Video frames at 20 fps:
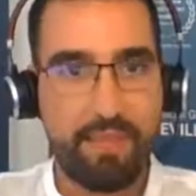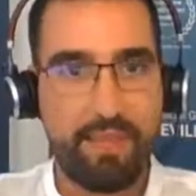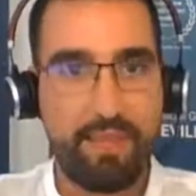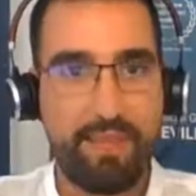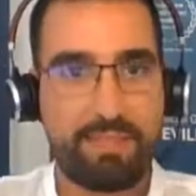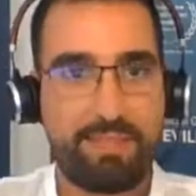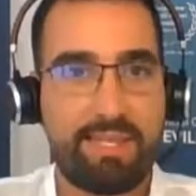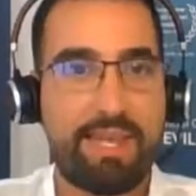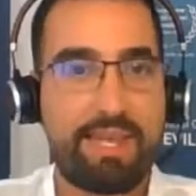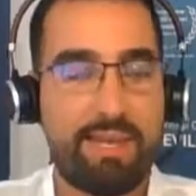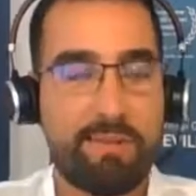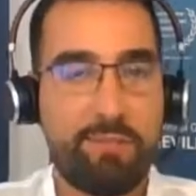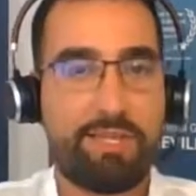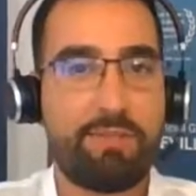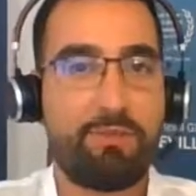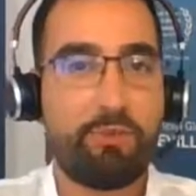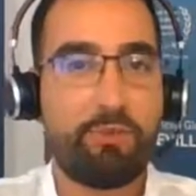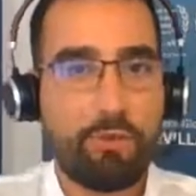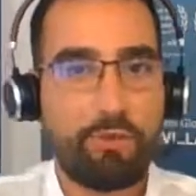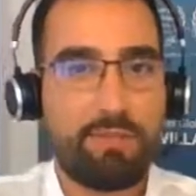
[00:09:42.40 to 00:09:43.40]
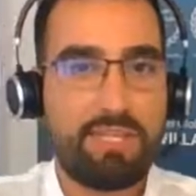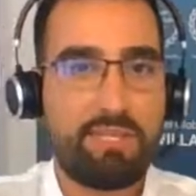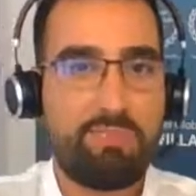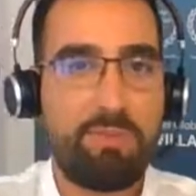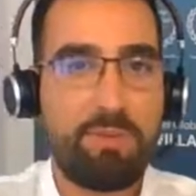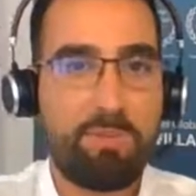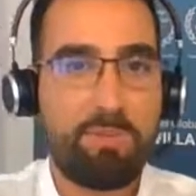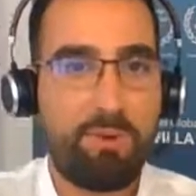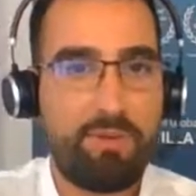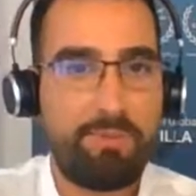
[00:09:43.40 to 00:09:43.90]
Exactly, but you know, these
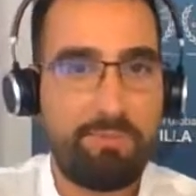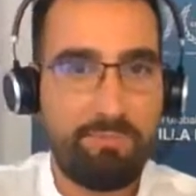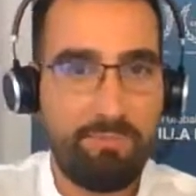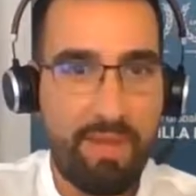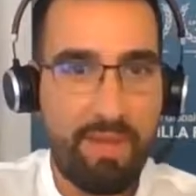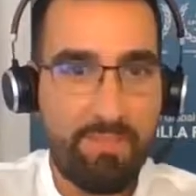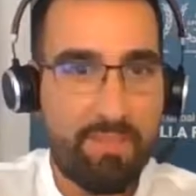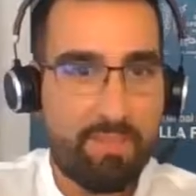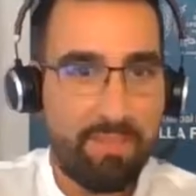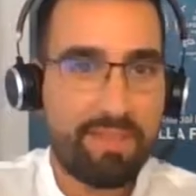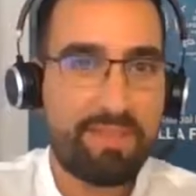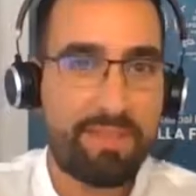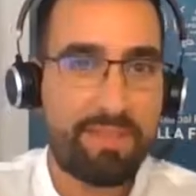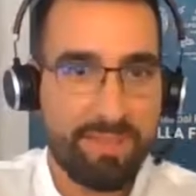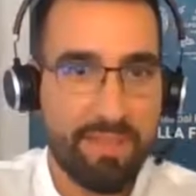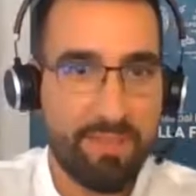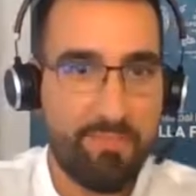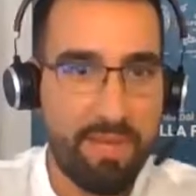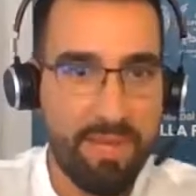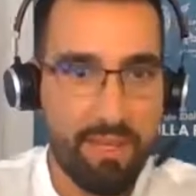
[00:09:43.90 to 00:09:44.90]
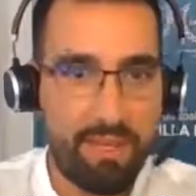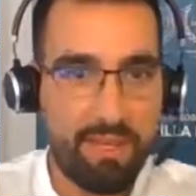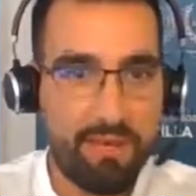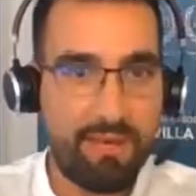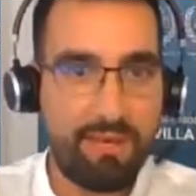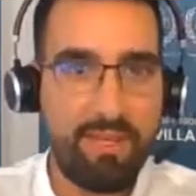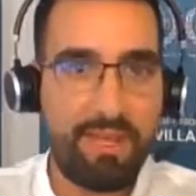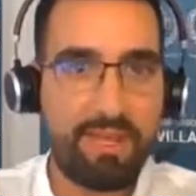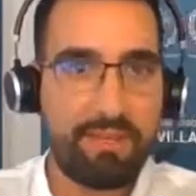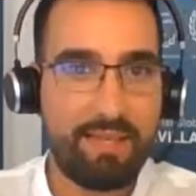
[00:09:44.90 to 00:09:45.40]
people may be better than me,
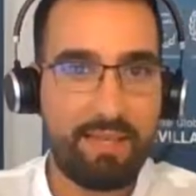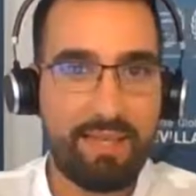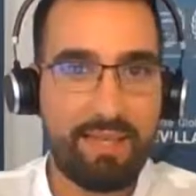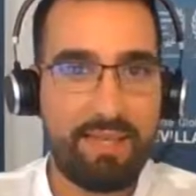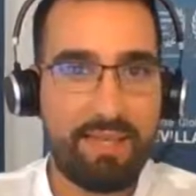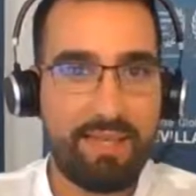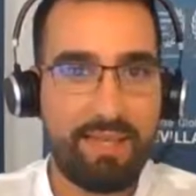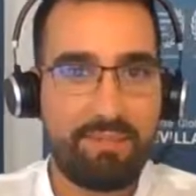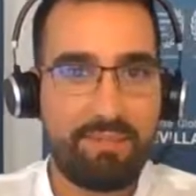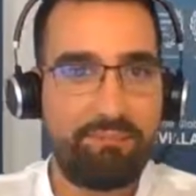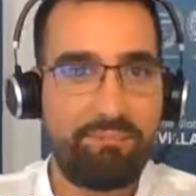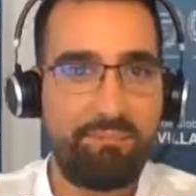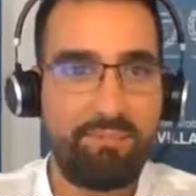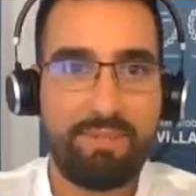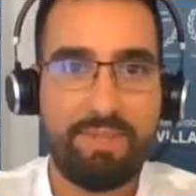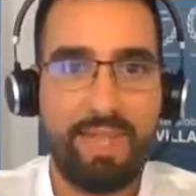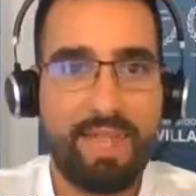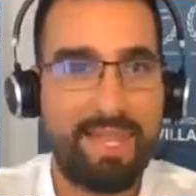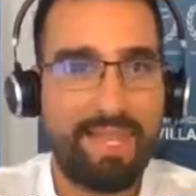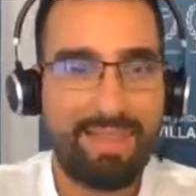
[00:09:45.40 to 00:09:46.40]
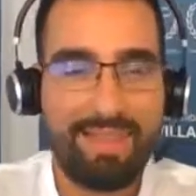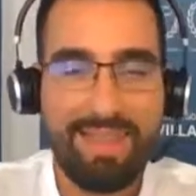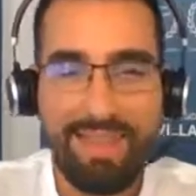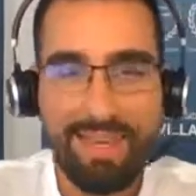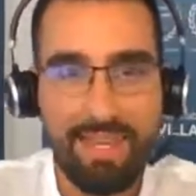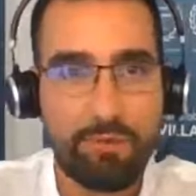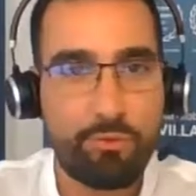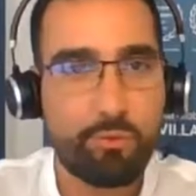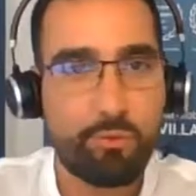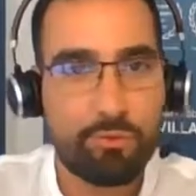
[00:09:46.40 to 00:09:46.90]
and they
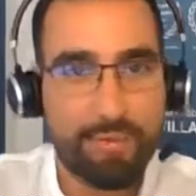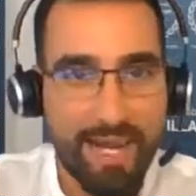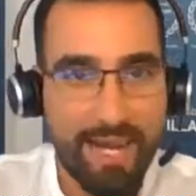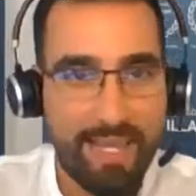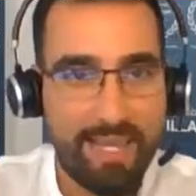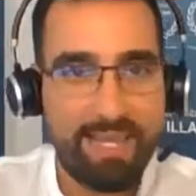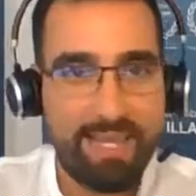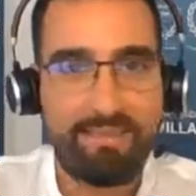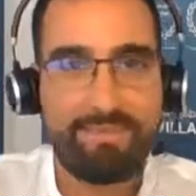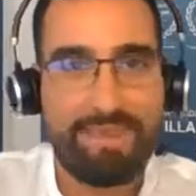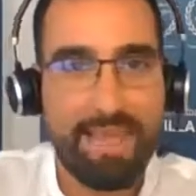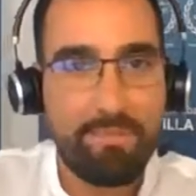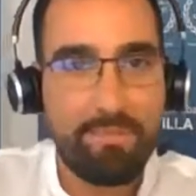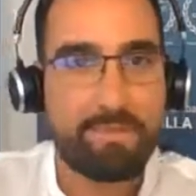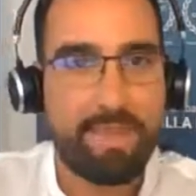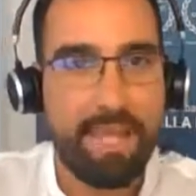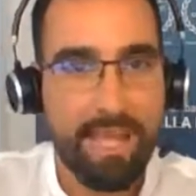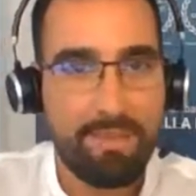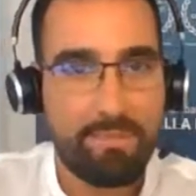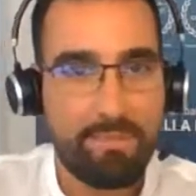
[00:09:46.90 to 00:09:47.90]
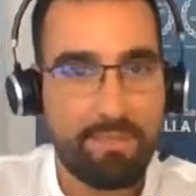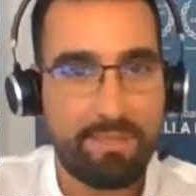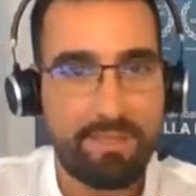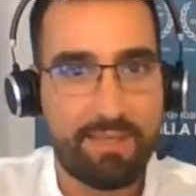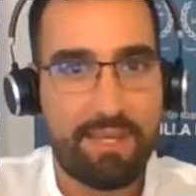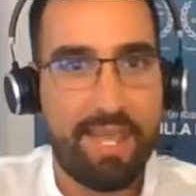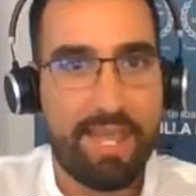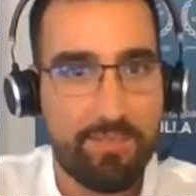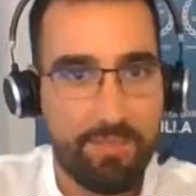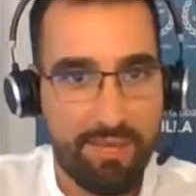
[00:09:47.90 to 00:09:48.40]
need to try 10 times
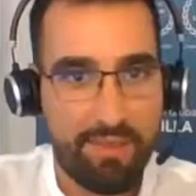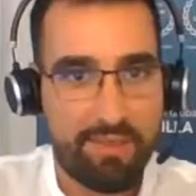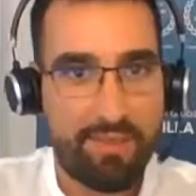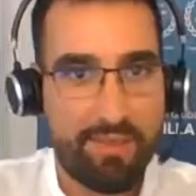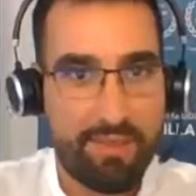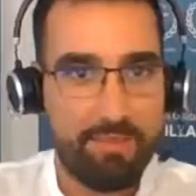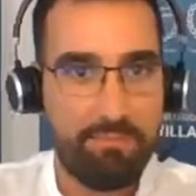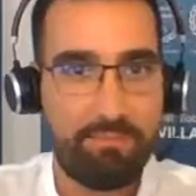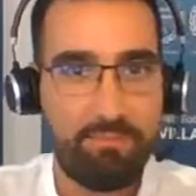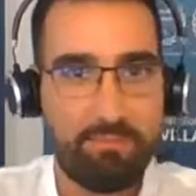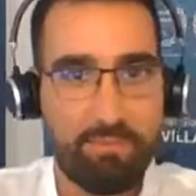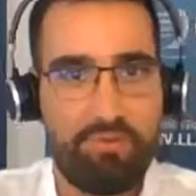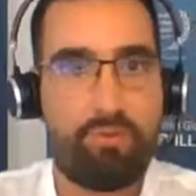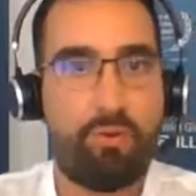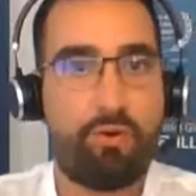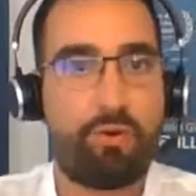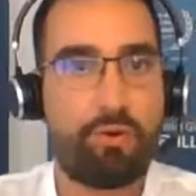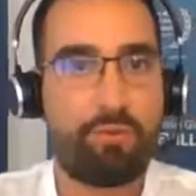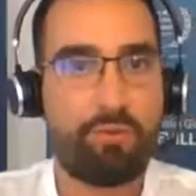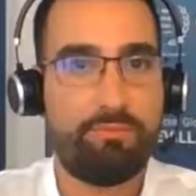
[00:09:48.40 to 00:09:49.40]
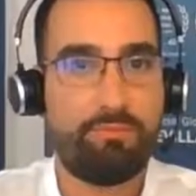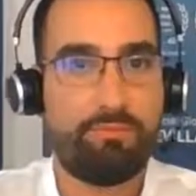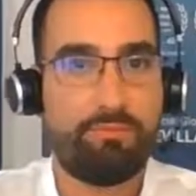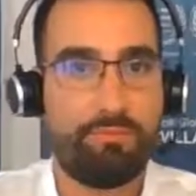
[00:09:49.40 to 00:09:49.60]
everything before